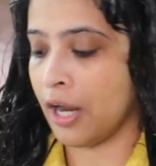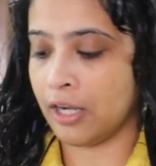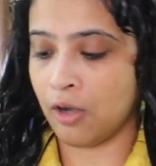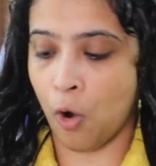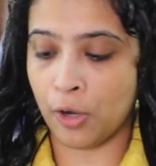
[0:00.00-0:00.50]

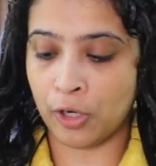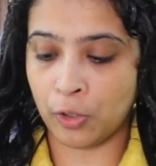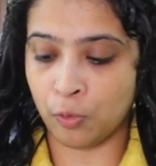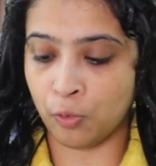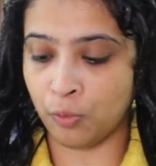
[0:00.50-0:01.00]
in
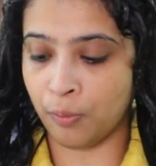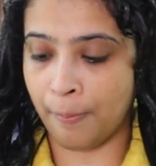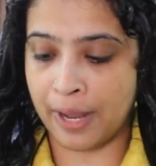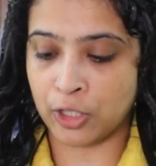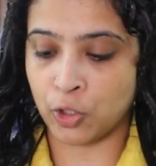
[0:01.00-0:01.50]
order to
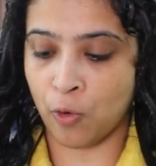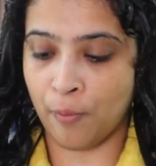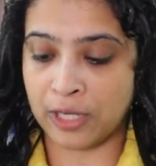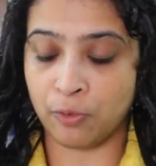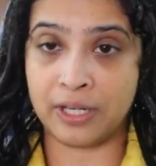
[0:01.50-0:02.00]
make
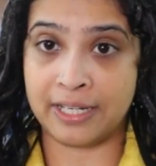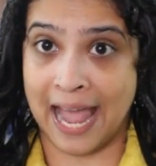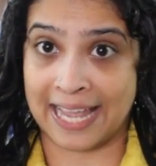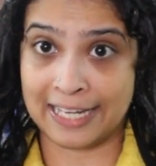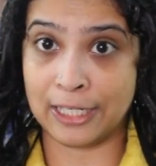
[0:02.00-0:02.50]
sure when you
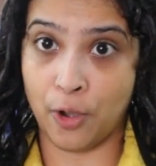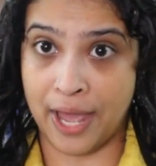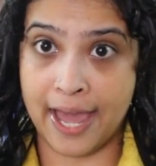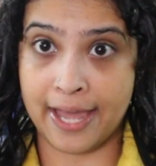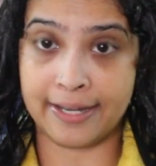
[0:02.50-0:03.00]
detangle your
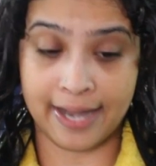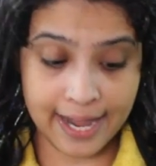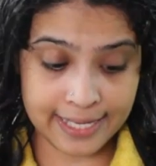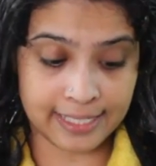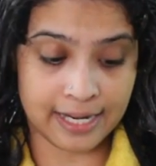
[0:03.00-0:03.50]
hair
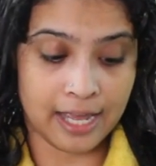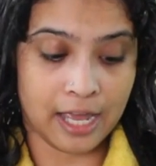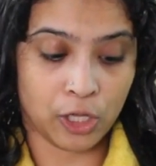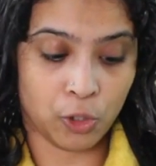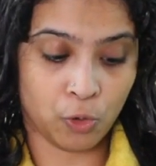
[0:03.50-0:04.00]
next,
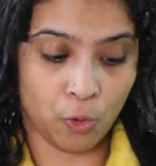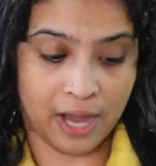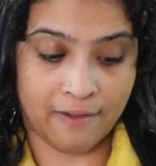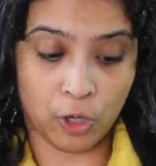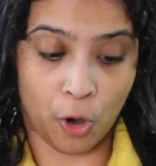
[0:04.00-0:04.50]
you
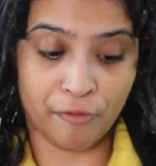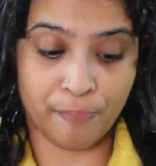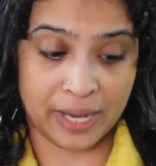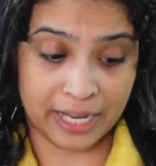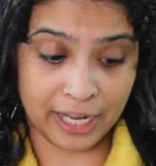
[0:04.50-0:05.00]
don't have a lot
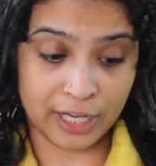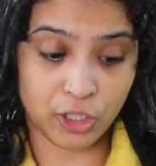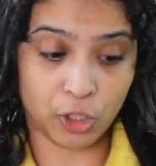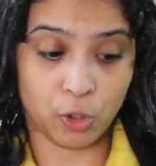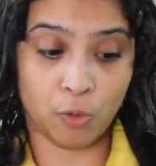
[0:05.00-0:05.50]
of
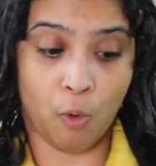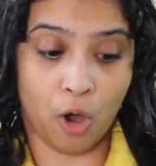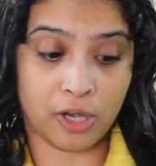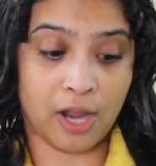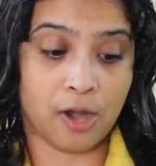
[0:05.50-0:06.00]
breakage, you
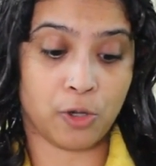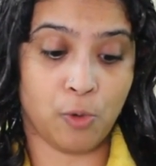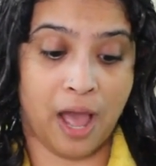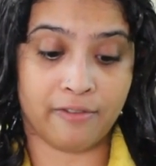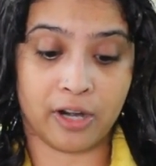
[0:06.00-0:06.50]
want
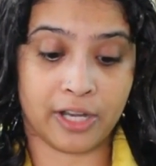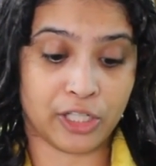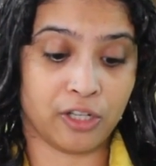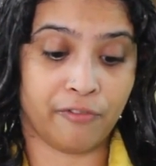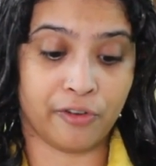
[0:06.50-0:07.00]
to have a
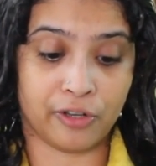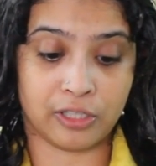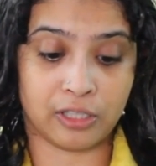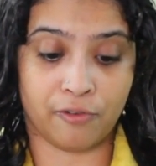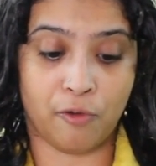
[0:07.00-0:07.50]
conditioner
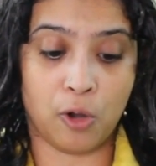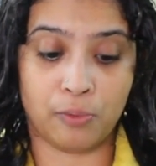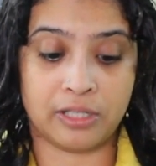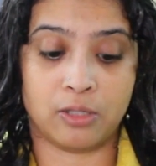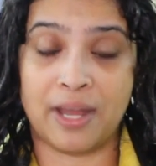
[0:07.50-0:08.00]
first of
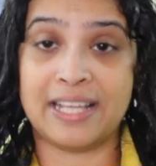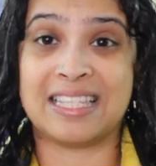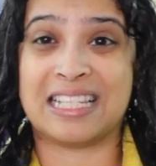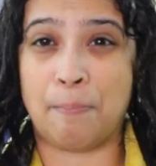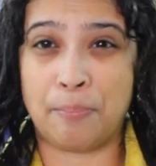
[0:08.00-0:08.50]
all, which is very
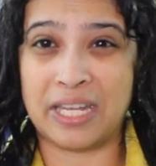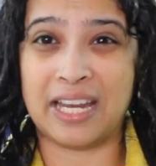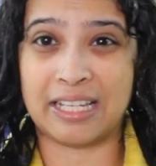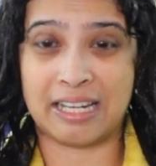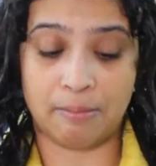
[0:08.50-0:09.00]

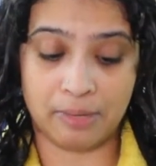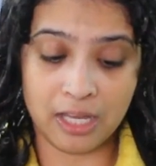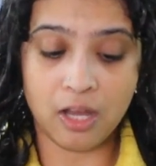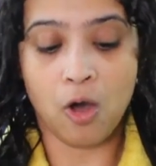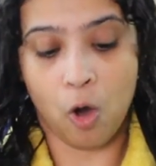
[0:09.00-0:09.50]
slippery and
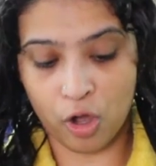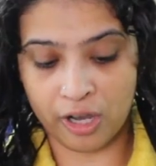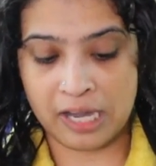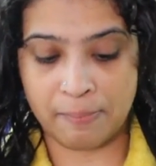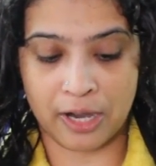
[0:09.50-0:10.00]
creamy, or
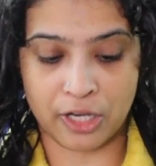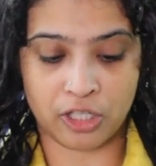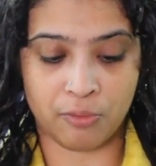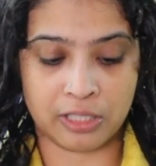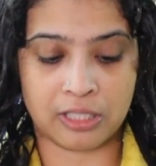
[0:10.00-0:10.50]
a deep
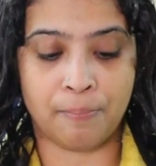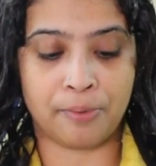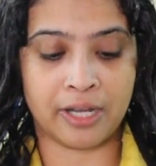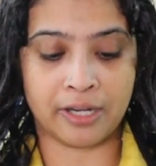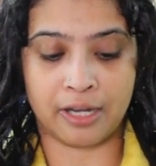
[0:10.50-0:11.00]
conditioner which is
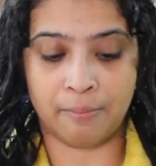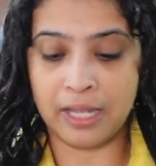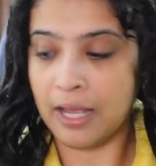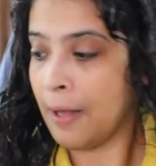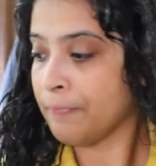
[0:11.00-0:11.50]
slippery and
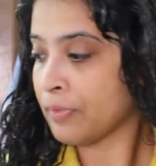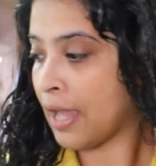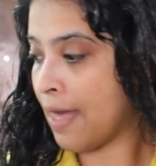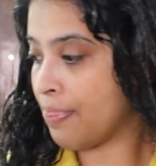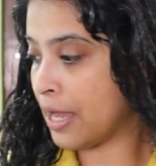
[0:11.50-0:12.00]
creamy,
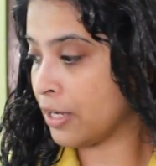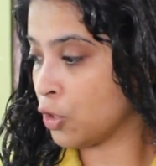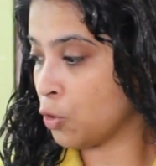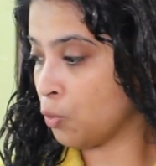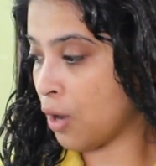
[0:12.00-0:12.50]
and
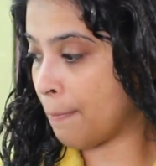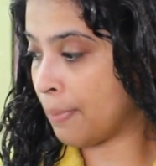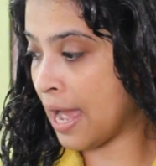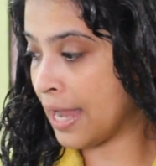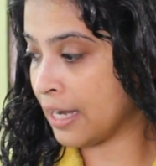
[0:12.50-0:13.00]
then you
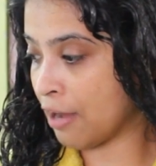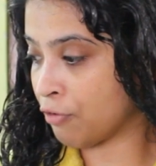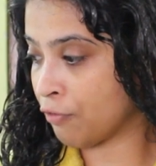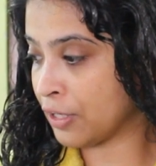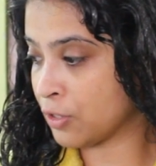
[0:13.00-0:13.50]
apply
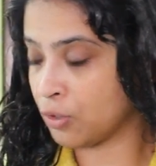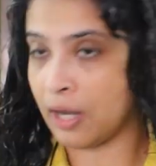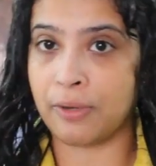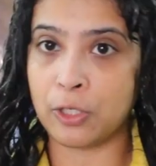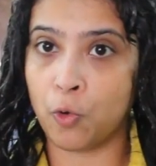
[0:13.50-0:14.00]
enough of it so
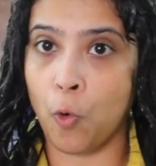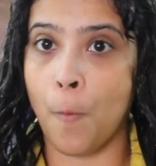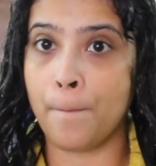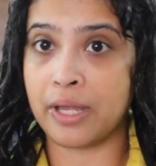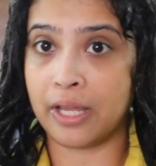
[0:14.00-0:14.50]
that when you
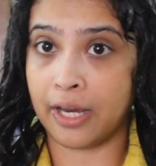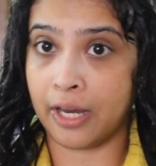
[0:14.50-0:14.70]
comb,